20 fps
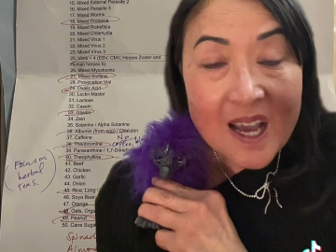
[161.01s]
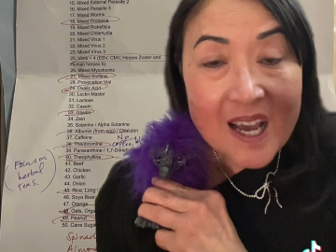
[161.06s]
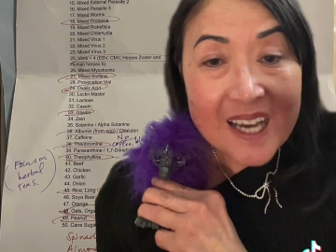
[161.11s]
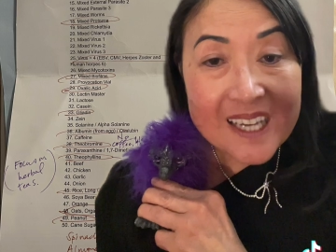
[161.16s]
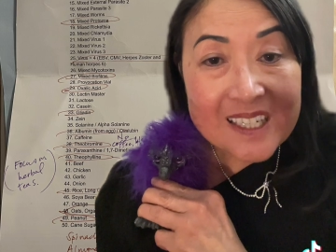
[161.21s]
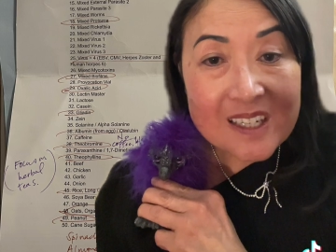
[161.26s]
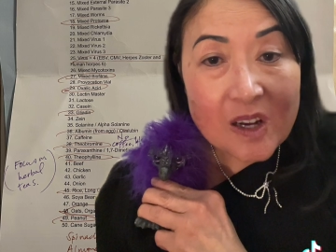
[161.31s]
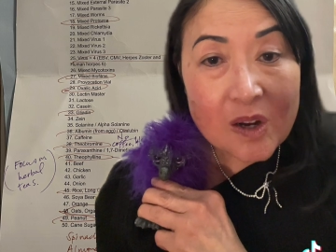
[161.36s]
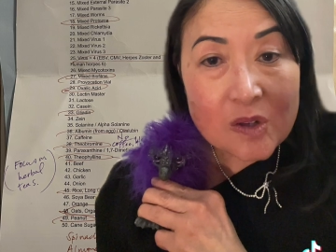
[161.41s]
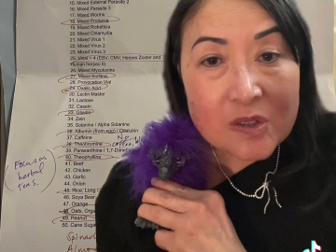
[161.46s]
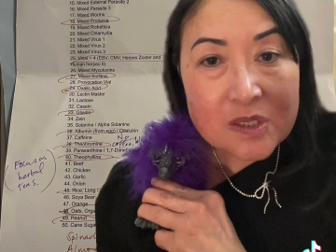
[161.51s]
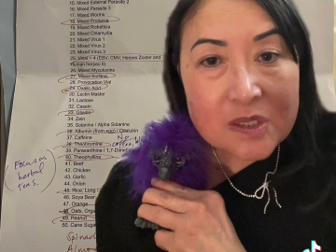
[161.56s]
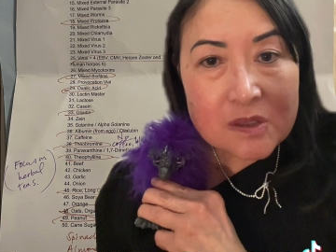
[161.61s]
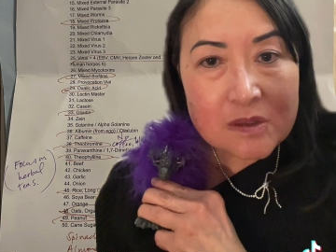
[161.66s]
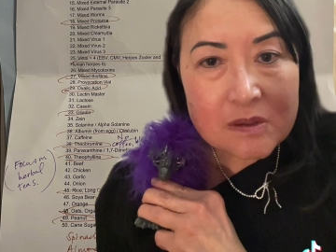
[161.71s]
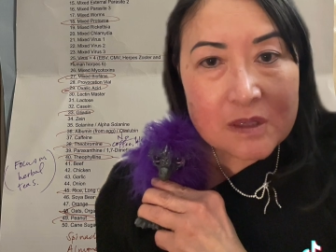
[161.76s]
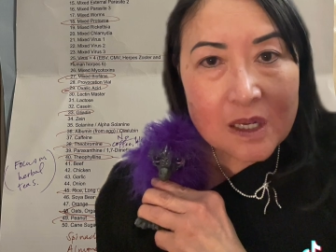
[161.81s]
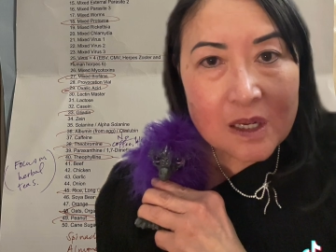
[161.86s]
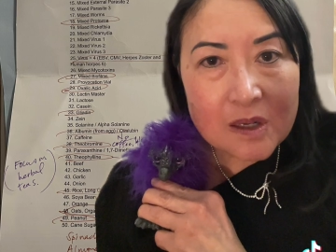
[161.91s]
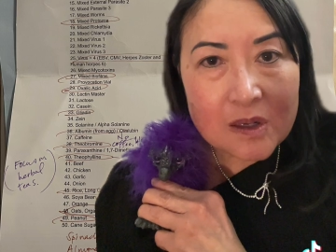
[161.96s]
and also
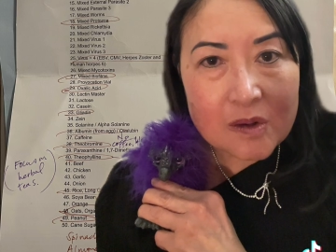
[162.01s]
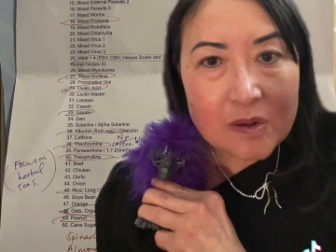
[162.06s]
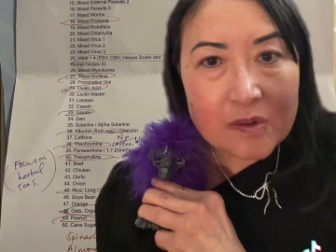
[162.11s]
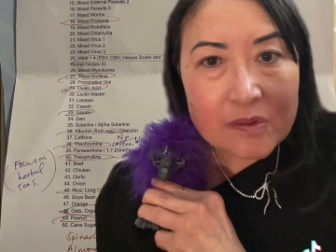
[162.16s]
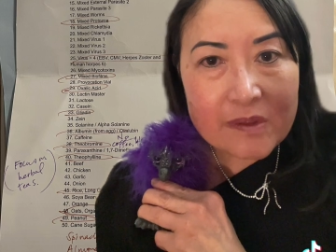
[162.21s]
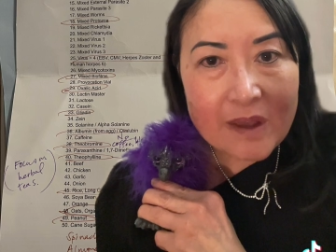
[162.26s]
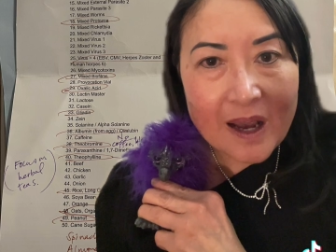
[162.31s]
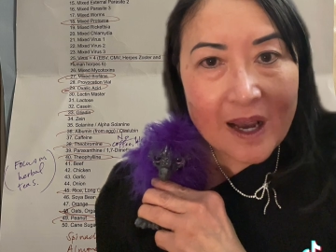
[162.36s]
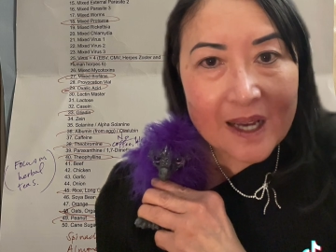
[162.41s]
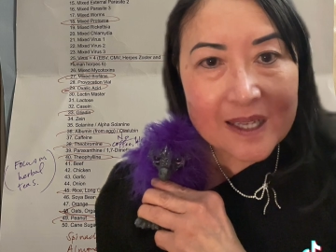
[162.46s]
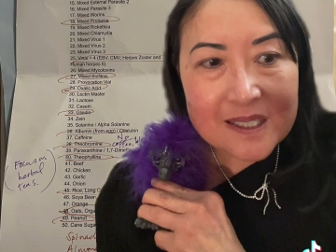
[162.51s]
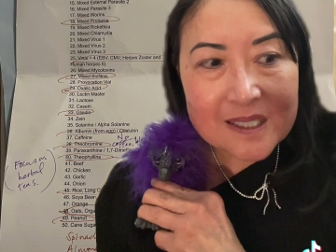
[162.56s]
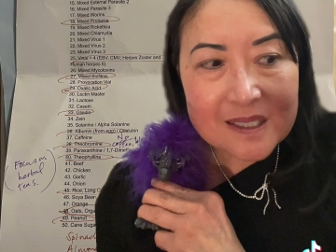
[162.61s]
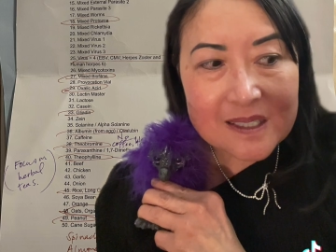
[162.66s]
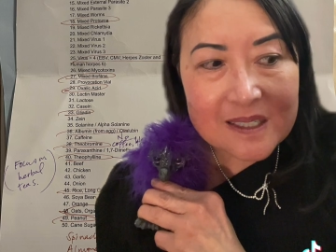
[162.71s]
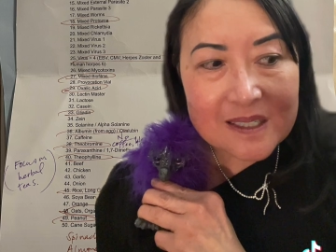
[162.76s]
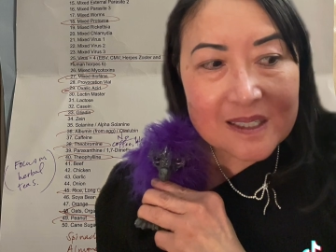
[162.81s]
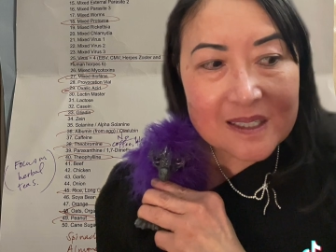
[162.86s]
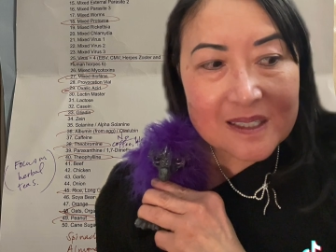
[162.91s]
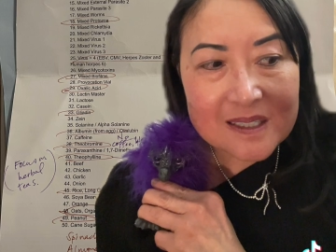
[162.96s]
know that
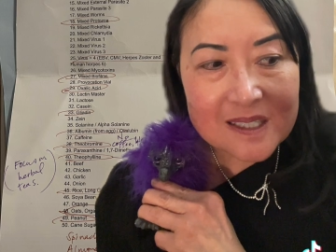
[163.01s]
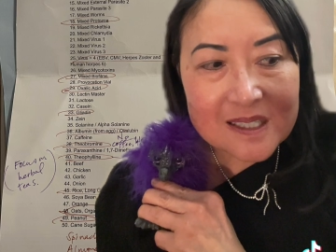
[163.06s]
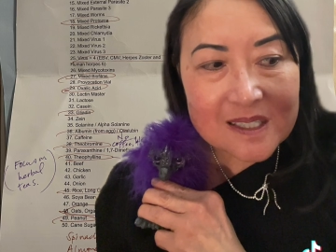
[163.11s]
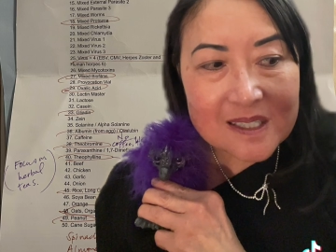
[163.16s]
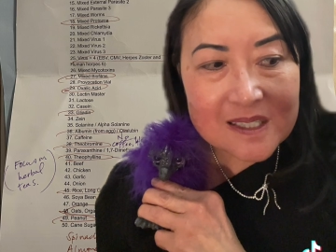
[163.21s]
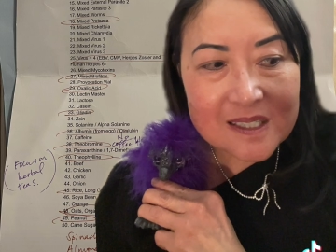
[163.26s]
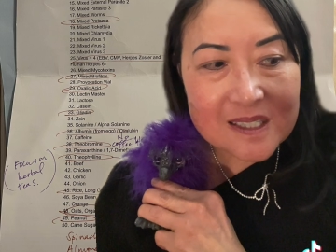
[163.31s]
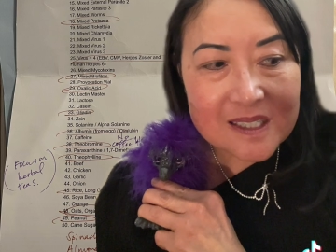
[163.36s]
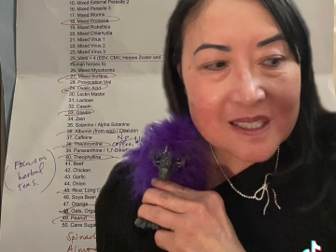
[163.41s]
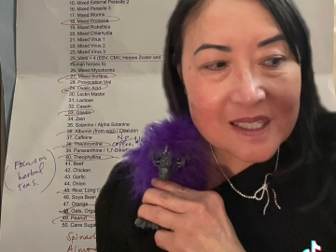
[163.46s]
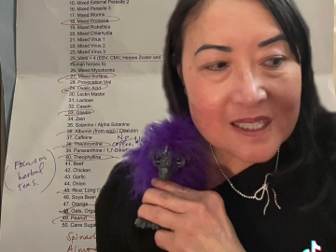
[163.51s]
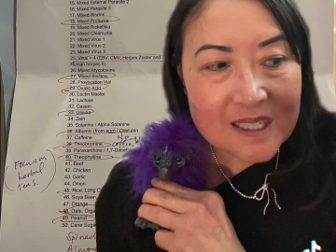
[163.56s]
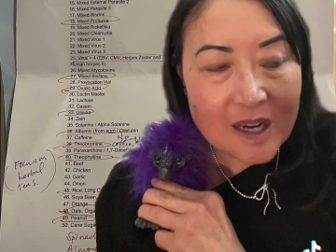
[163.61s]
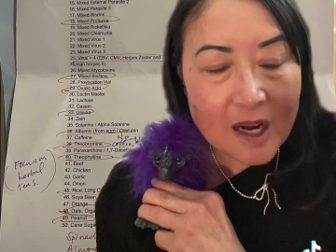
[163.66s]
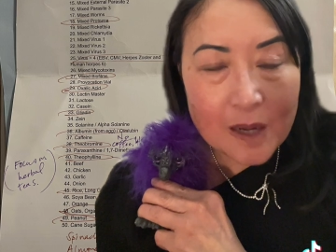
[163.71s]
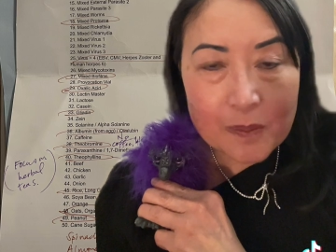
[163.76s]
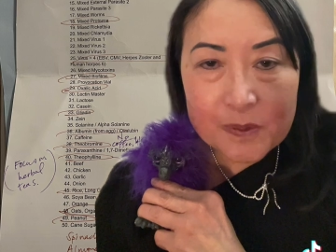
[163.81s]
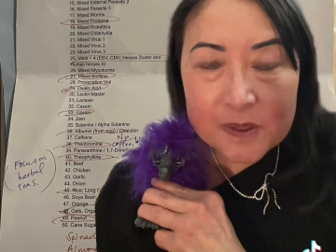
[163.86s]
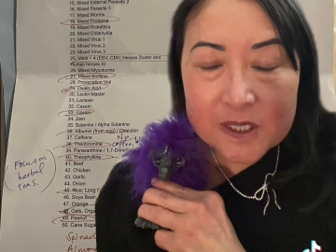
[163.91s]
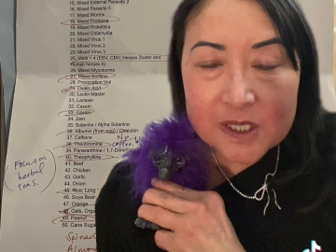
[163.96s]
this is an
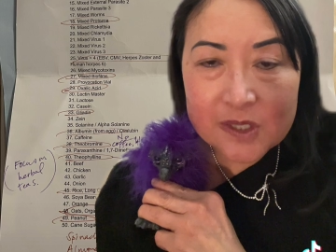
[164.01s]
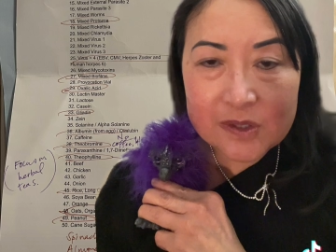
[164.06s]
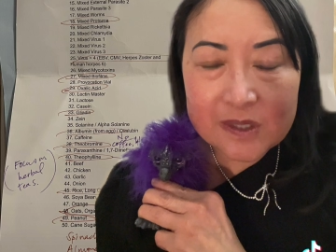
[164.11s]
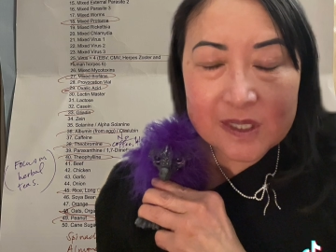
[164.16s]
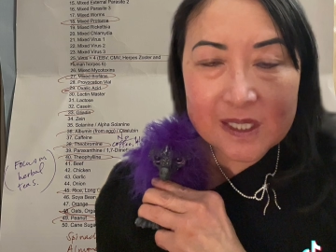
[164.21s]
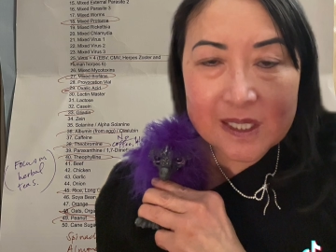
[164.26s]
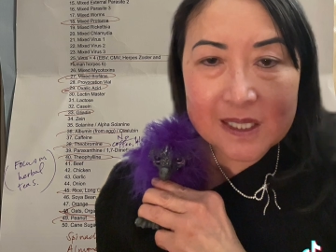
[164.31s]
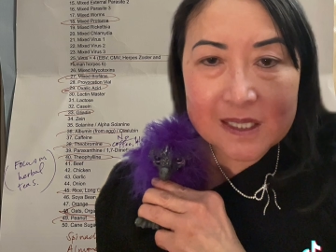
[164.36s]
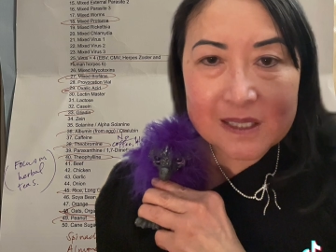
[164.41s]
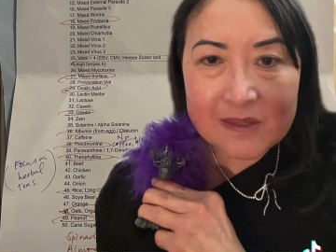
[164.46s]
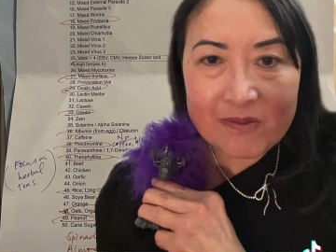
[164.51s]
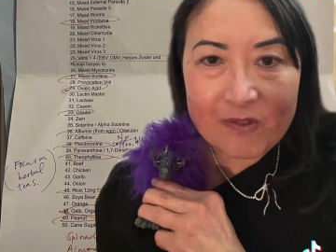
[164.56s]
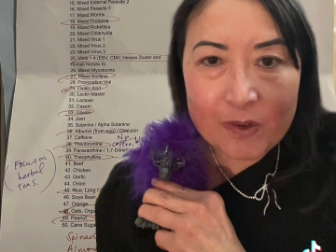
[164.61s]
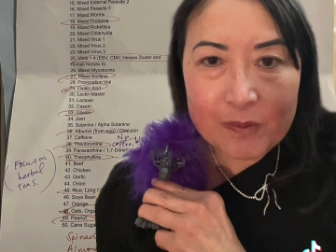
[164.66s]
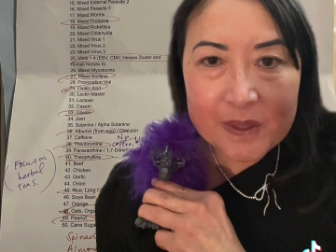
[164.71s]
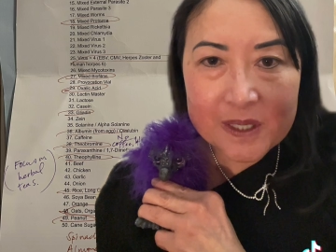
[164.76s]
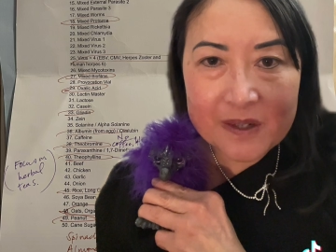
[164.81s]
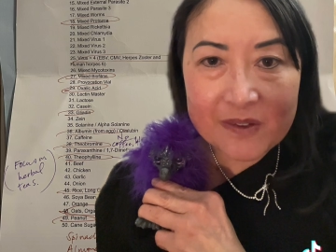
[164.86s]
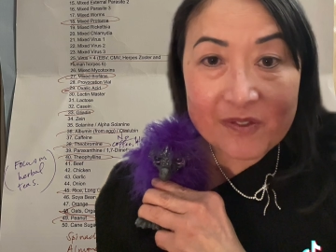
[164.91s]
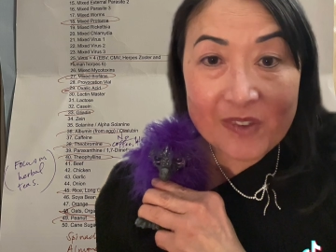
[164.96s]
opportunity for
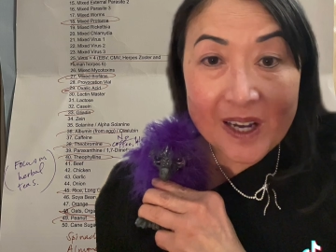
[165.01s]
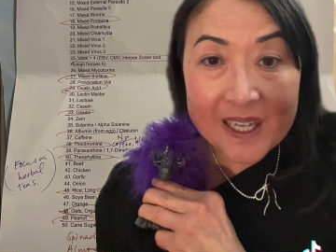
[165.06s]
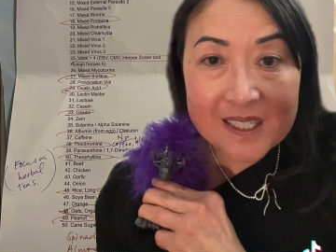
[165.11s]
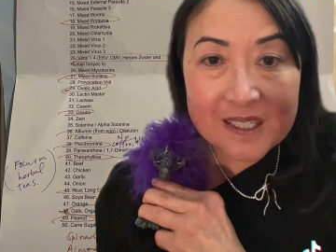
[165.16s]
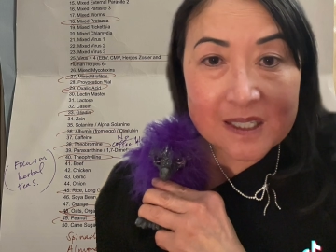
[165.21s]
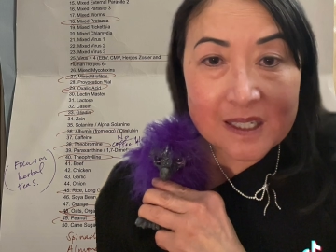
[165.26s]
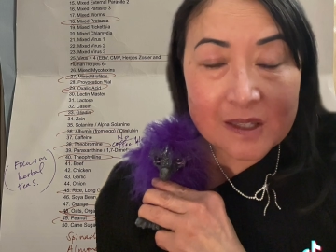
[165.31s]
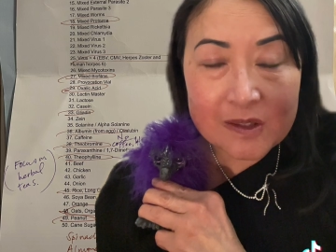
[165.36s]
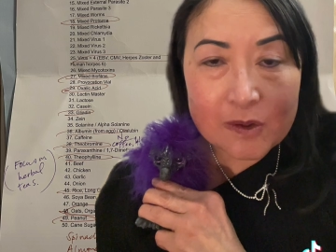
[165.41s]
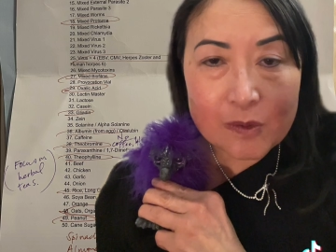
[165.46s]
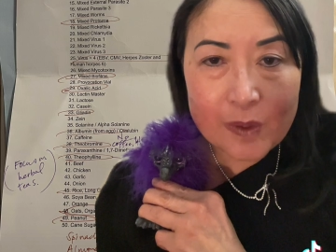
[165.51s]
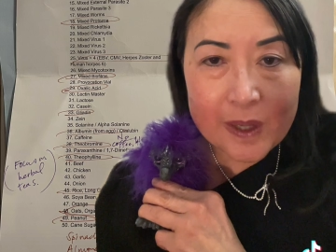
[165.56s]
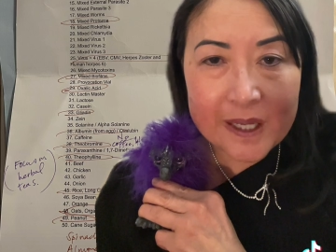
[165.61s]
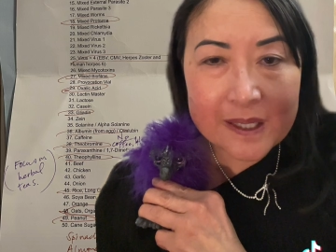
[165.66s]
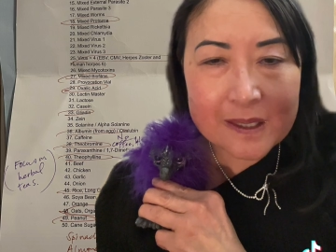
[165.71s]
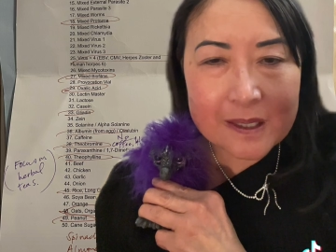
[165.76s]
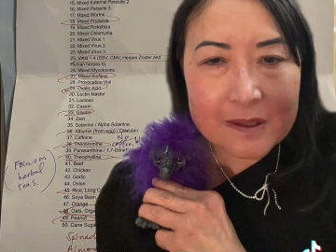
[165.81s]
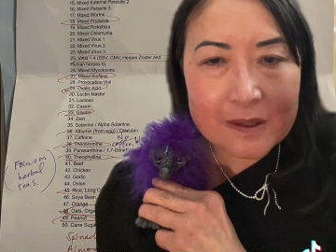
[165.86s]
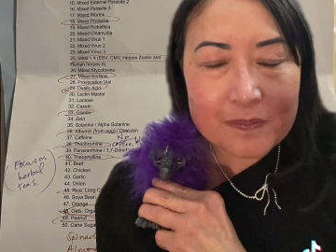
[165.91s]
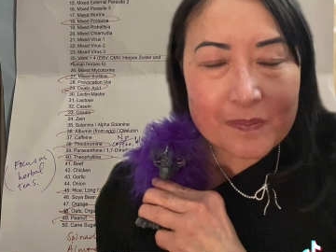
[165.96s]
me to find another way,
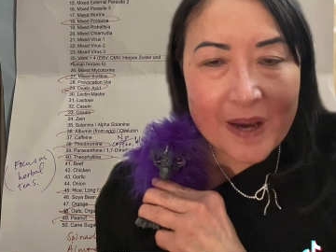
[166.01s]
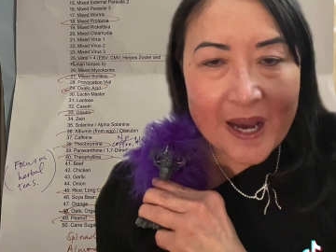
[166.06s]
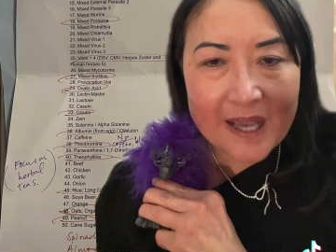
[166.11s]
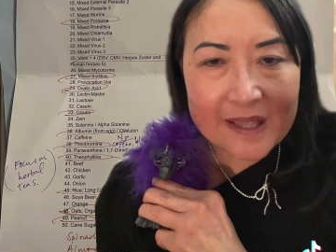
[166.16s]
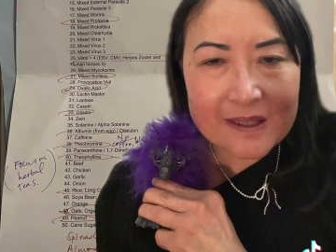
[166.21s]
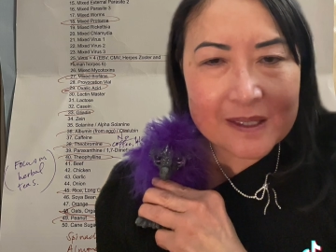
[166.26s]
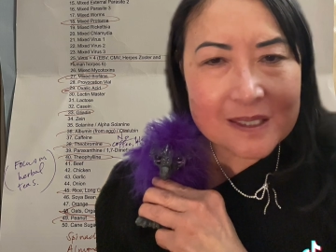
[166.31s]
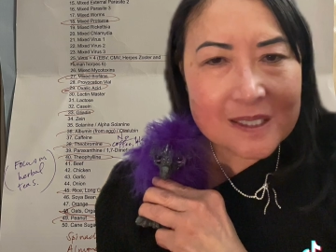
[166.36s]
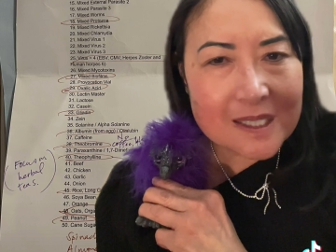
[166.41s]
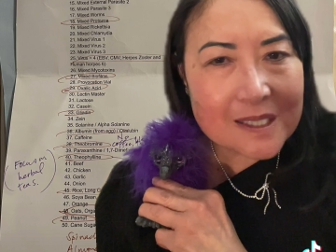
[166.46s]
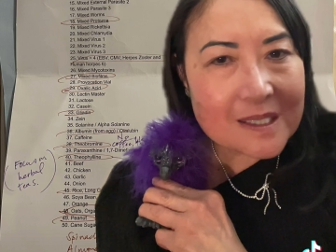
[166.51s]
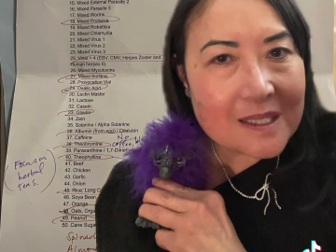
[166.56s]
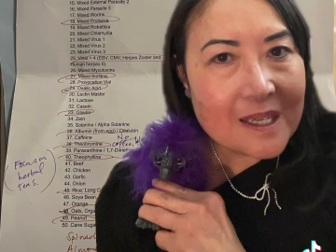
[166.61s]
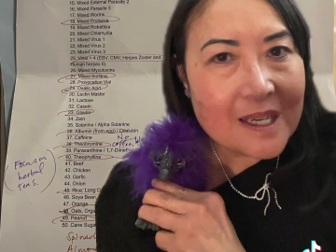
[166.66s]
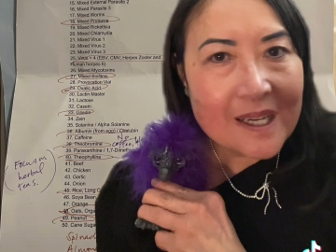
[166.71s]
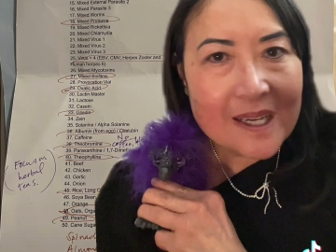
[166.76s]
another path, and just,